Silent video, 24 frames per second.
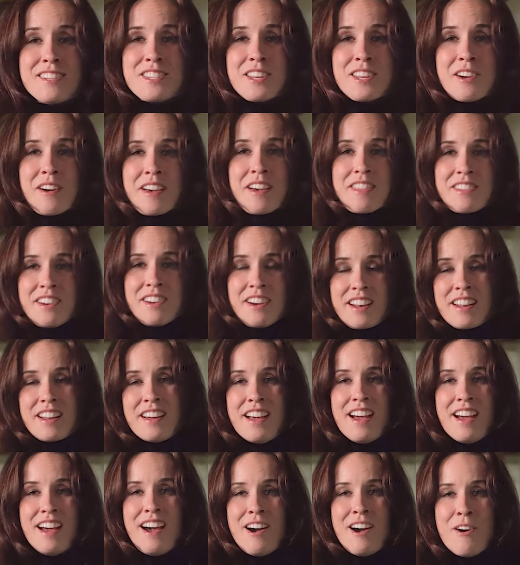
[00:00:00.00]
So I thought,
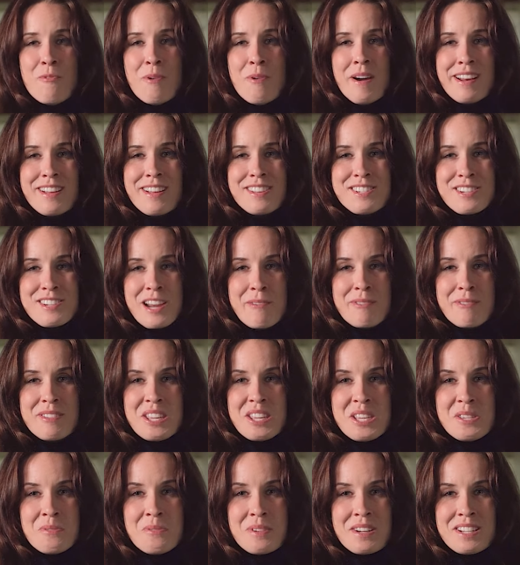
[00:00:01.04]
why not start with
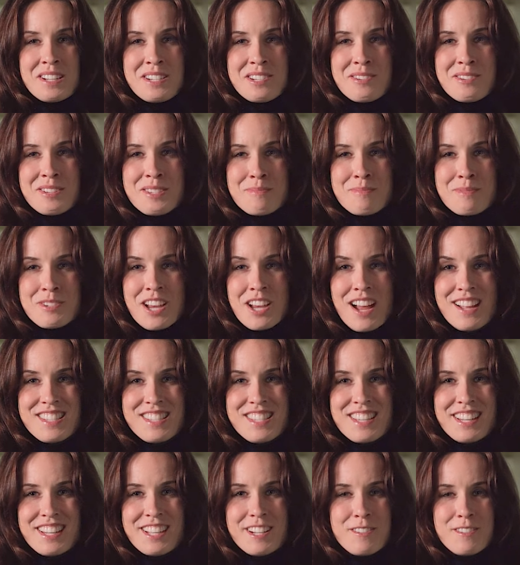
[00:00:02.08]
this one and do some
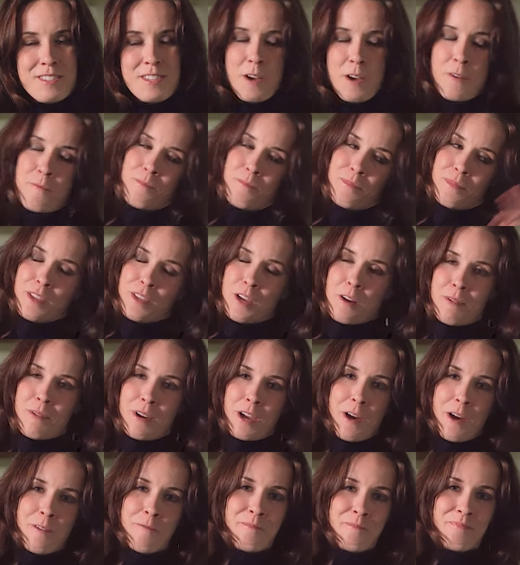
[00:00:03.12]
shots in it? So here we
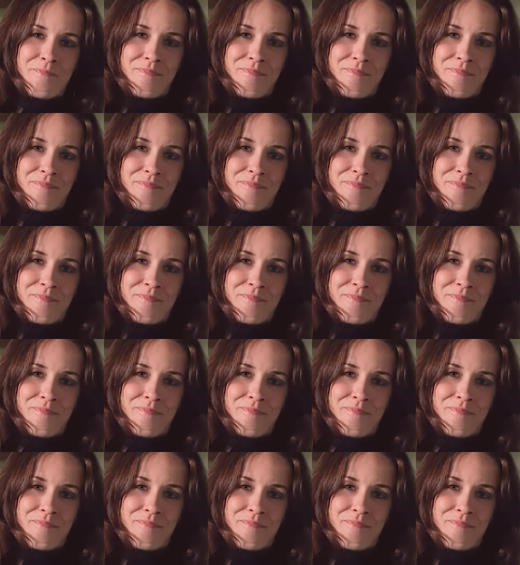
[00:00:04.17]
go.